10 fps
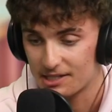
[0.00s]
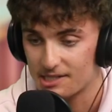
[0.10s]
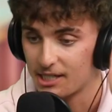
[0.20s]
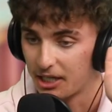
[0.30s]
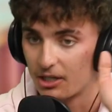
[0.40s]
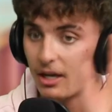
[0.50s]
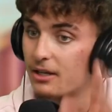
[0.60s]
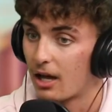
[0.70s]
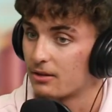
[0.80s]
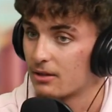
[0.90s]
is sick.
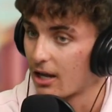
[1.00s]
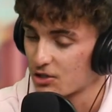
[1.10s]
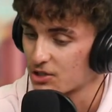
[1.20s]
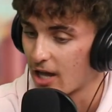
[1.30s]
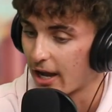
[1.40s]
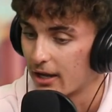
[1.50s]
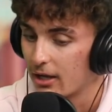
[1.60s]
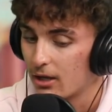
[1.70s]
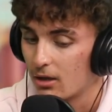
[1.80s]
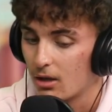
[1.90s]
And not just
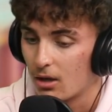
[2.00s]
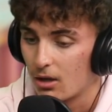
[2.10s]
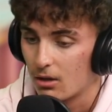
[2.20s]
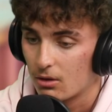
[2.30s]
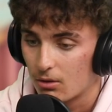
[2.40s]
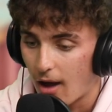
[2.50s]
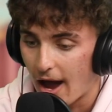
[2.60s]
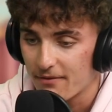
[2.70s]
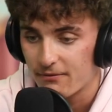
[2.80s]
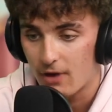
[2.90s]
that.
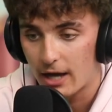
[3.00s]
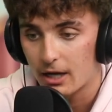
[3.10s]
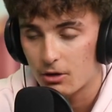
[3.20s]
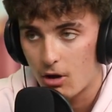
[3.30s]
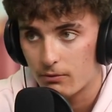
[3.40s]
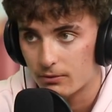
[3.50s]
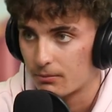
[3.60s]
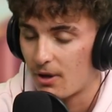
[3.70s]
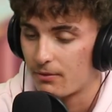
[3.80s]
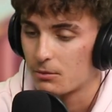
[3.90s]
I got an offer
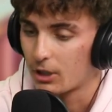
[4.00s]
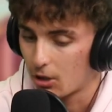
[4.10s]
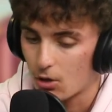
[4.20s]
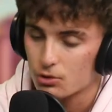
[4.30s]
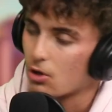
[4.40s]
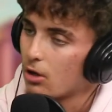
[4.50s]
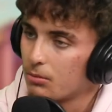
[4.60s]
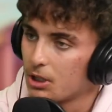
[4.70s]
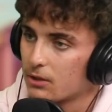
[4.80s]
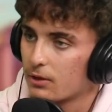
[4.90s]
from FMU. Like, a coach
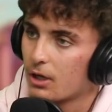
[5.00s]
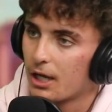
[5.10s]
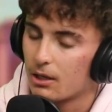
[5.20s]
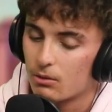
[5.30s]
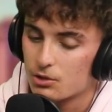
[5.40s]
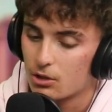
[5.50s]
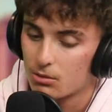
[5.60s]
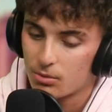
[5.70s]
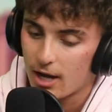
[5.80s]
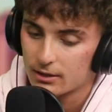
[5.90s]
called me, said, hey, I want you to come
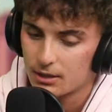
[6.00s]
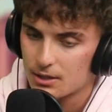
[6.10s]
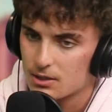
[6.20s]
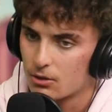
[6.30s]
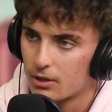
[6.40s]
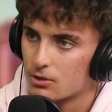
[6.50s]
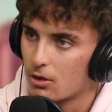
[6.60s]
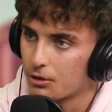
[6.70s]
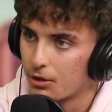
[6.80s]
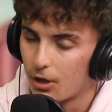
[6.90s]
to practice. You know, I
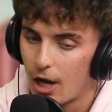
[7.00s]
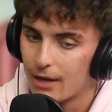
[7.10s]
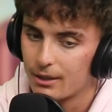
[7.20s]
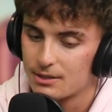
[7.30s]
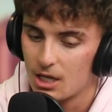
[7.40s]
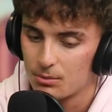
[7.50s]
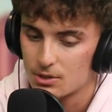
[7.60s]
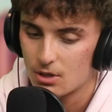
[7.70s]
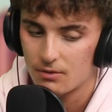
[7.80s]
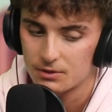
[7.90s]
saw your highlight tape and
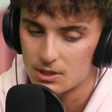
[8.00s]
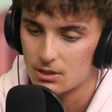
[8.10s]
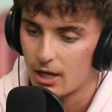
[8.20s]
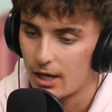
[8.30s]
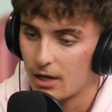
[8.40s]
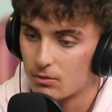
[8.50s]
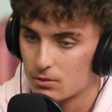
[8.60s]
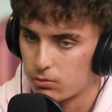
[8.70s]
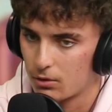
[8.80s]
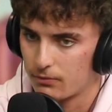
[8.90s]
stuff and this and that. And it
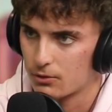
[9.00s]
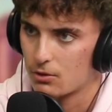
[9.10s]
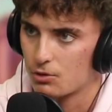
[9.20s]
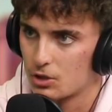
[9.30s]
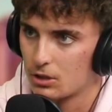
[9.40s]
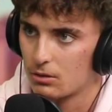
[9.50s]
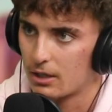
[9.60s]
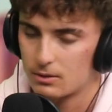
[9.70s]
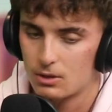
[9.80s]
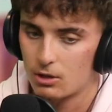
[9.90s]
was one of the first coaches that
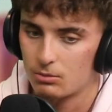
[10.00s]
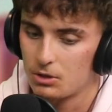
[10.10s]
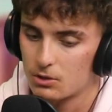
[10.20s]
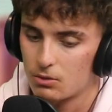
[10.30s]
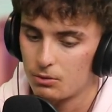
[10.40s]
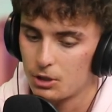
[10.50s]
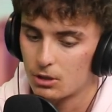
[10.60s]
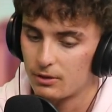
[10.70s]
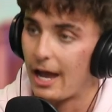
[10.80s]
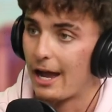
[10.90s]
has talked to me this whole
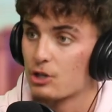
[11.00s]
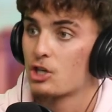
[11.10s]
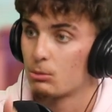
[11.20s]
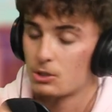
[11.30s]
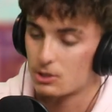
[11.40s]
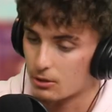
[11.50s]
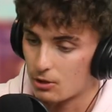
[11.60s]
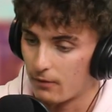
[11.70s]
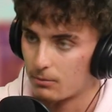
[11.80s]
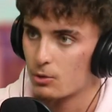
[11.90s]
year that actually came with a serious
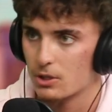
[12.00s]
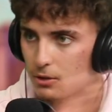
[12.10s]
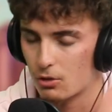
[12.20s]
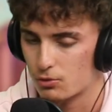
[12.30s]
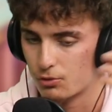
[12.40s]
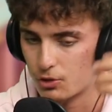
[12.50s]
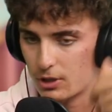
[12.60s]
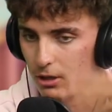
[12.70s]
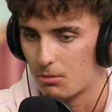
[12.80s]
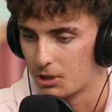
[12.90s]
offer. Most of the other coaches were just
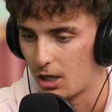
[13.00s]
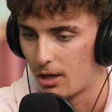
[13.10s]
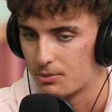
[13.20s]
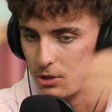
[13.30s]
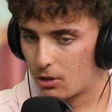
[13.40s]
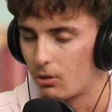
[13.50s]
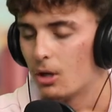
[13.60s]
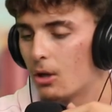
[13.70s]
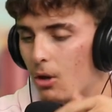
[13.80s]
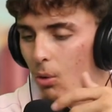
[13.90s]
like, come to camps, you know,
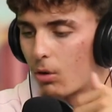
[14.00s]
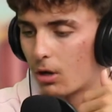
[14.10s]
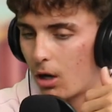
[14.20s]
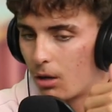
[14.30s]
or,